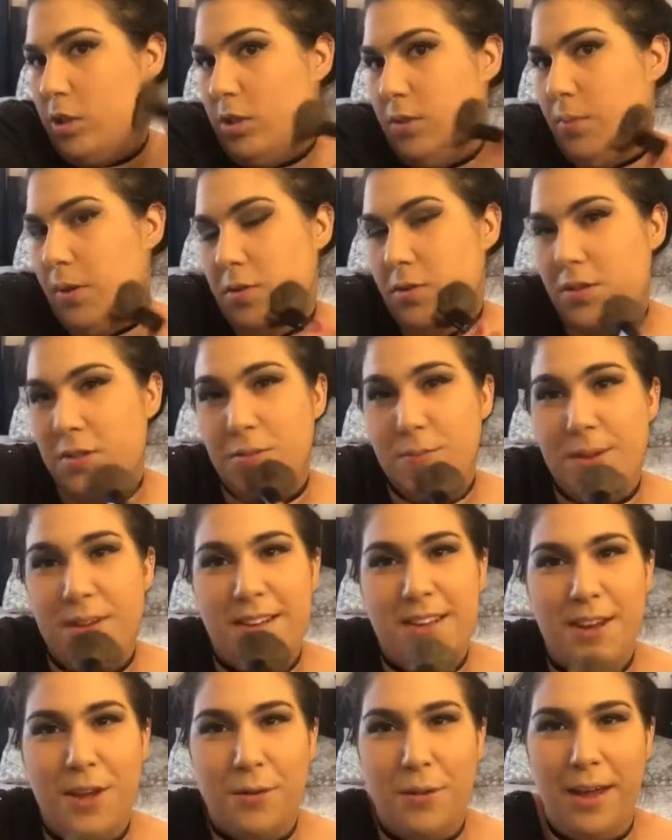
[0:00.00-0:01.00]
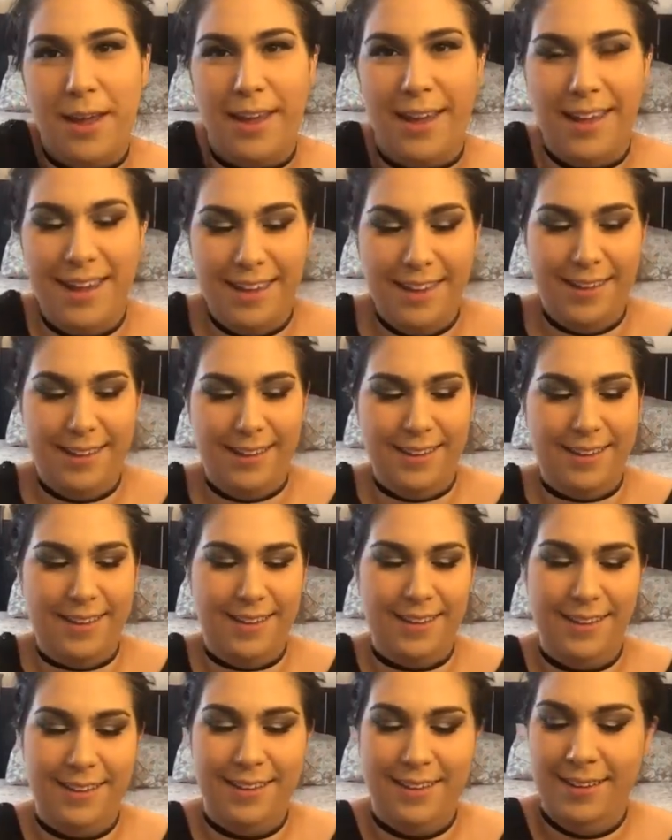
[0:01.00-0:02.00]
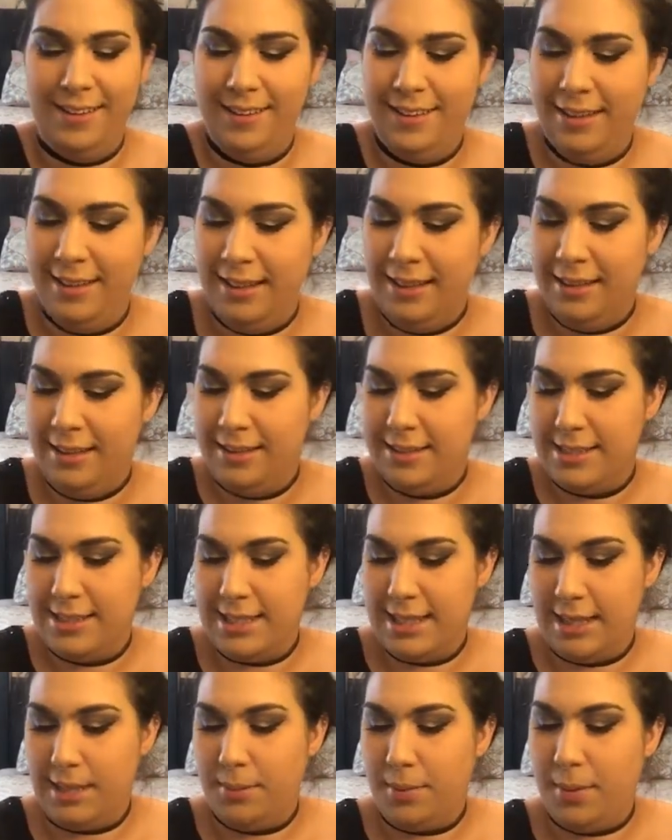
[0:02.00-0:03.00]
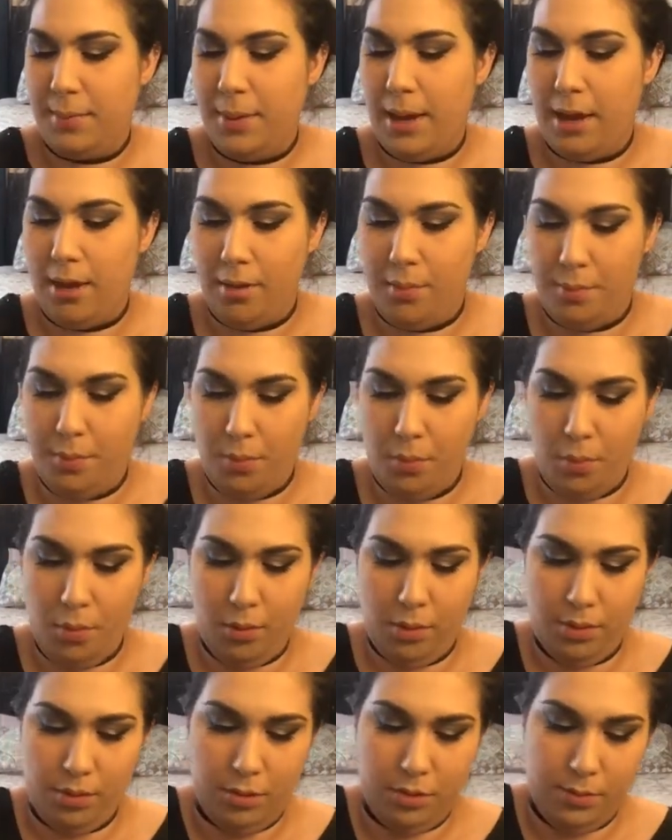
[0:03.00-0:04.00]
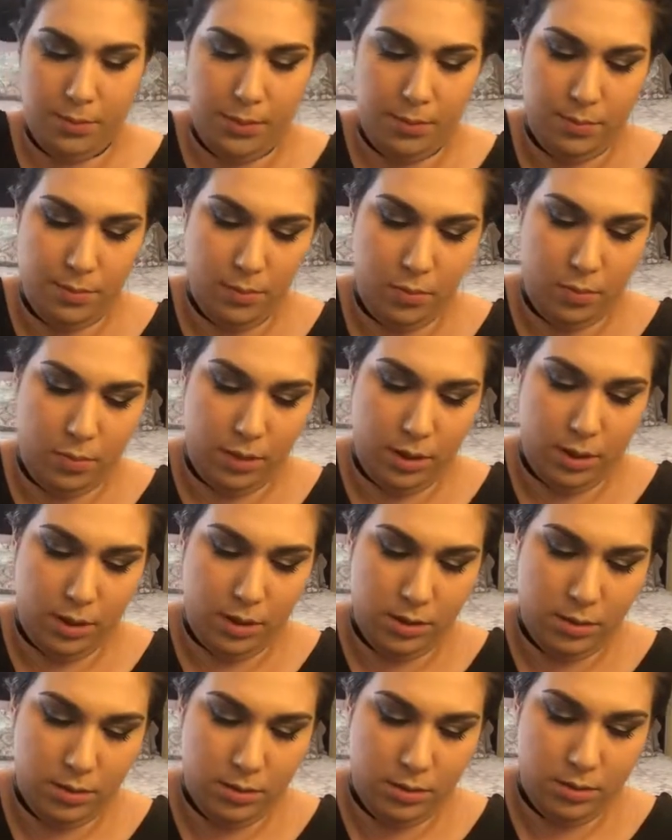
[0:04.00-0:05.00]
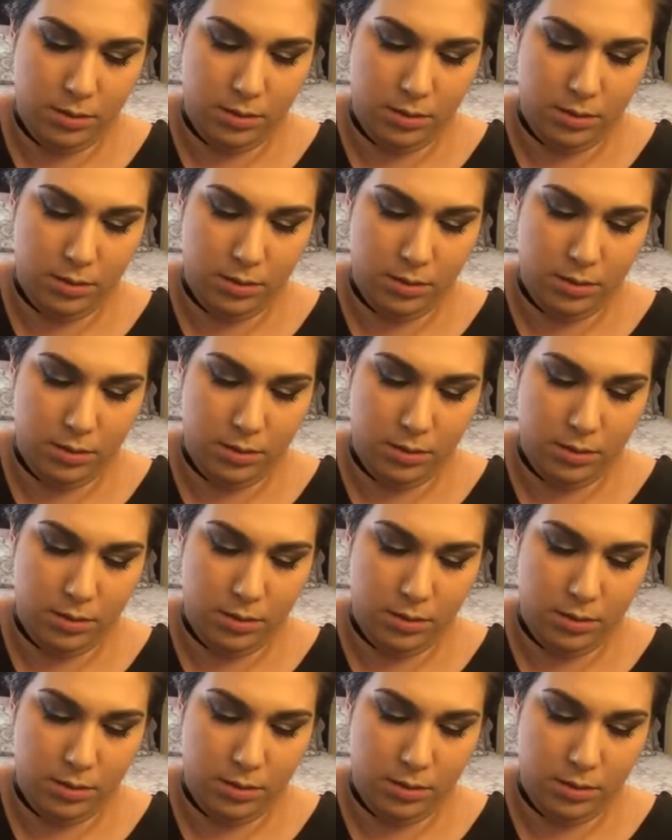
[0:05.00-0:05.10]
Or supposed to be anyway. Let's see, let me kind of pour a little bit more.